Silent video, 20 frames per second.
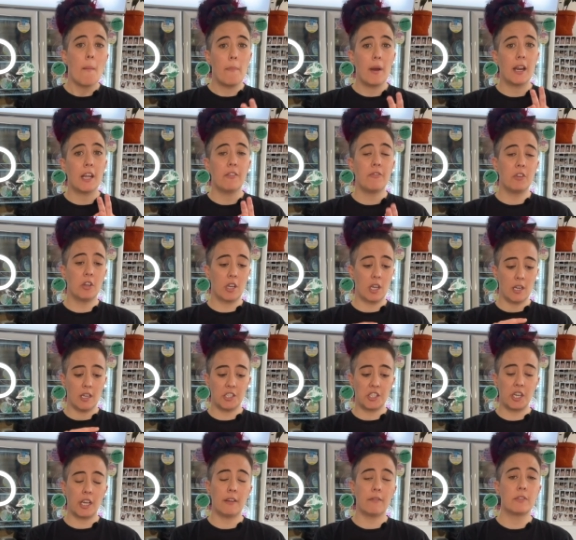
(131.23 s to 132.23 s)
But if you can
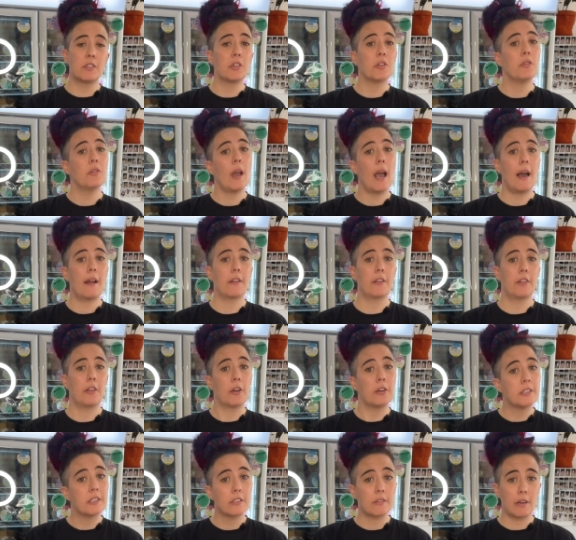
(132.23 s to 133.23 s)
achieve two out of
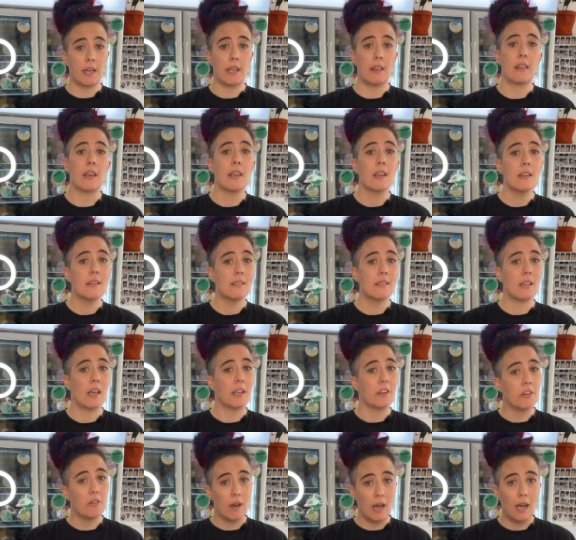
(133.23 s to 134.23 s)
those three things,
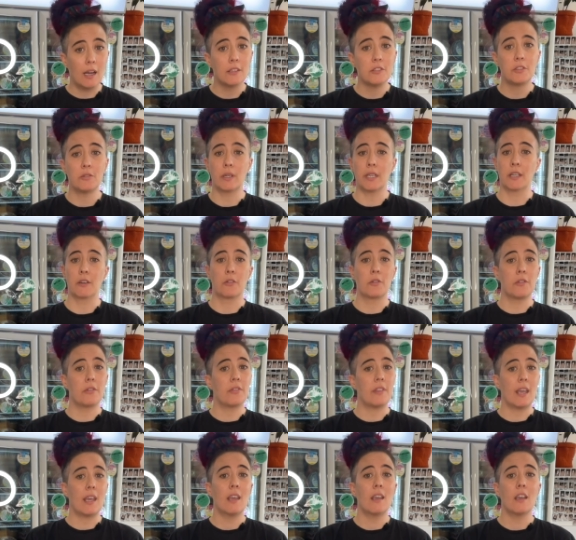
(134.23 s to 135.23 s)
then you are doing a good
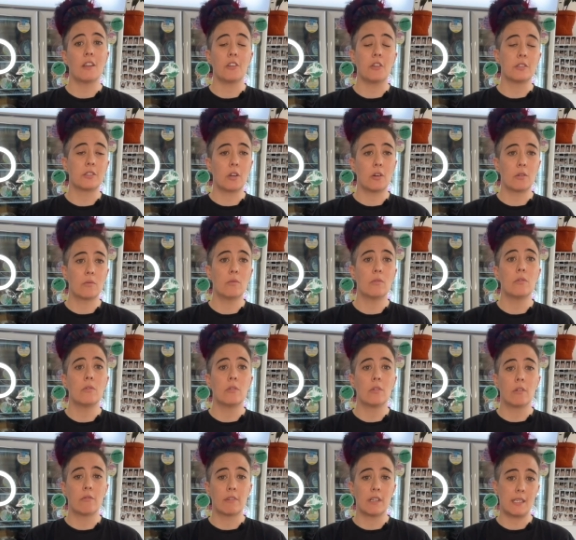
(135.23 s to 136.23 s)
thing, and your dog
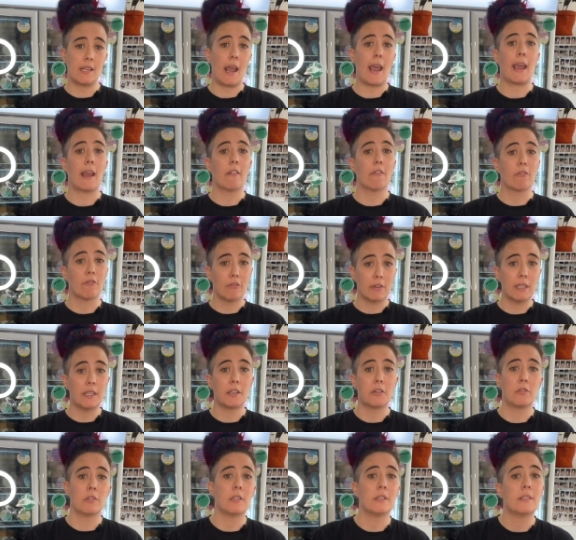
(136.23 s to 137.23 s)
will retain really
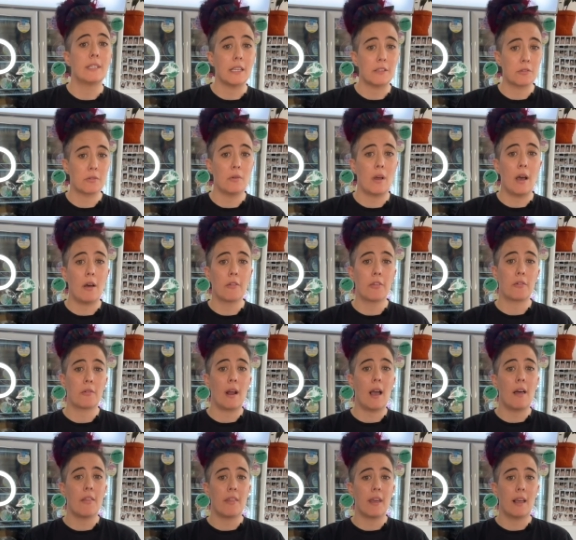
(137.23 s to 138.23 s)
good dental health
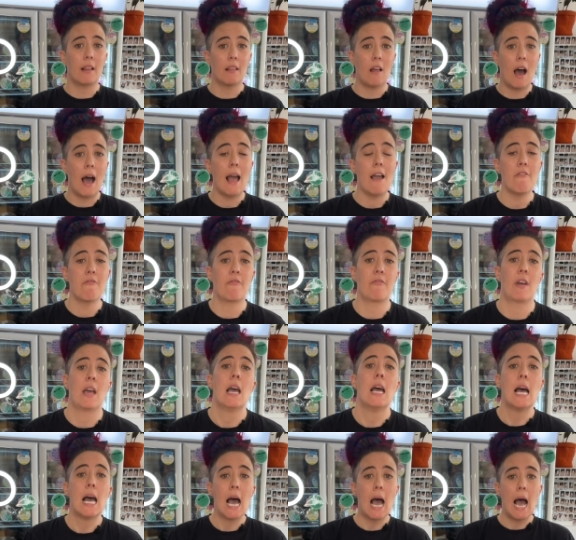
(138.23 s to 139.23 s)
throughout their life.
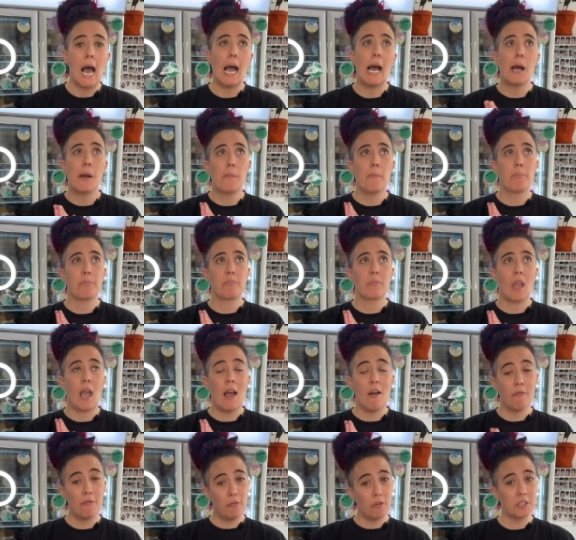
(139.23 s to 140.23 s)
Um,
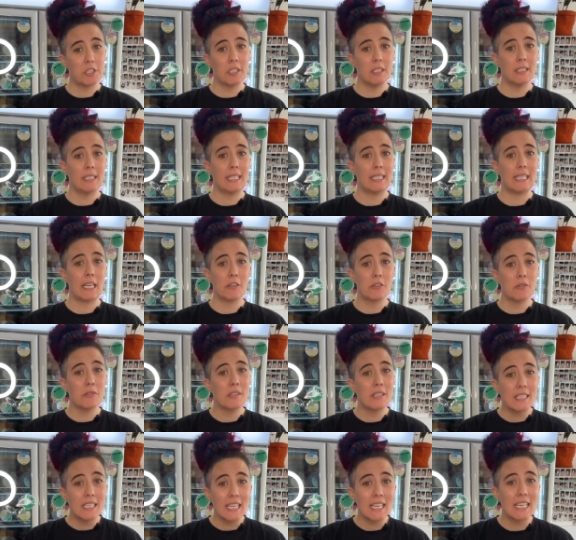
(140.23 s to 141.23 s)
unfortunately, dental
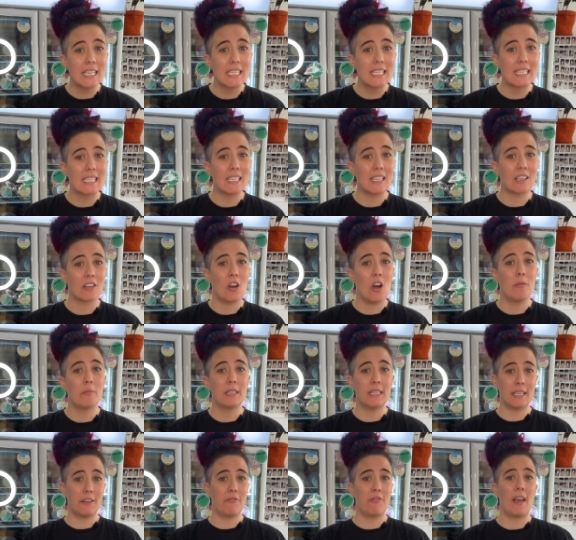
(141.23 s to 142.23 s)
sticks, the
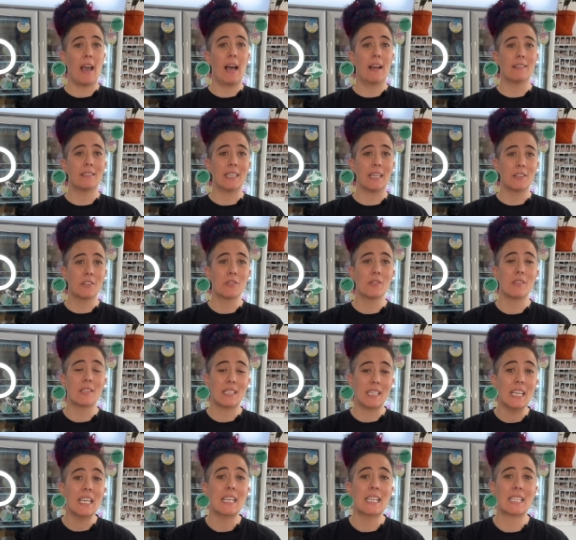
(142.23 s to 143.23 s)
commonly found dental
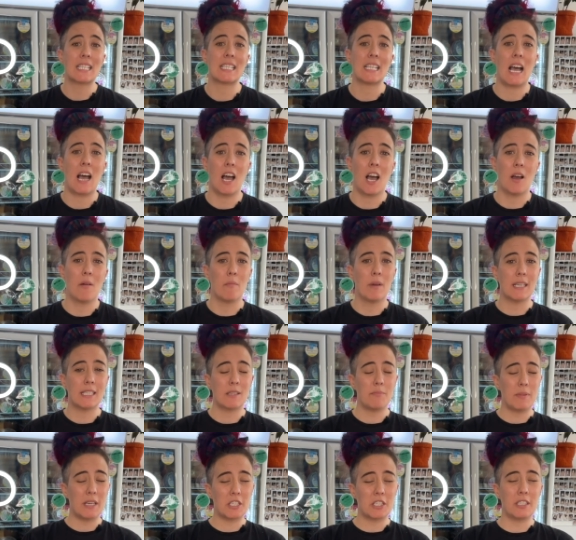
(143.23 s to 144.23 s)
sticks, um,
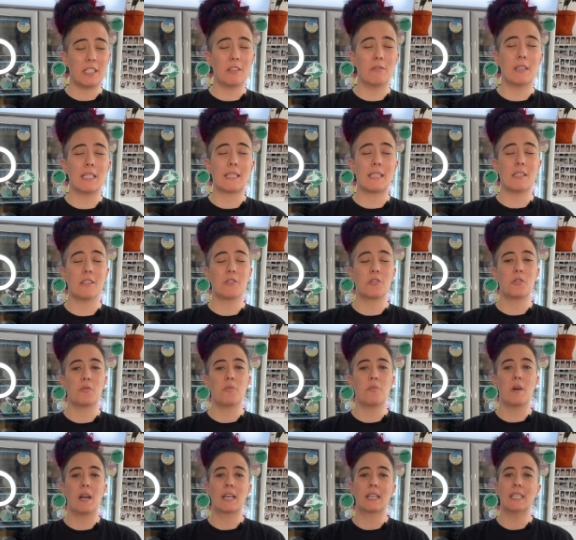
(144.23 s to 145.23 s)
especially the ones in the
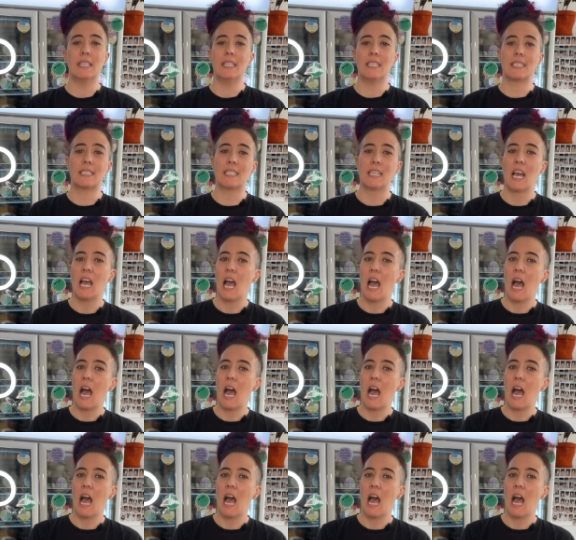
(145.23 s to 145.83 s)
supermarket,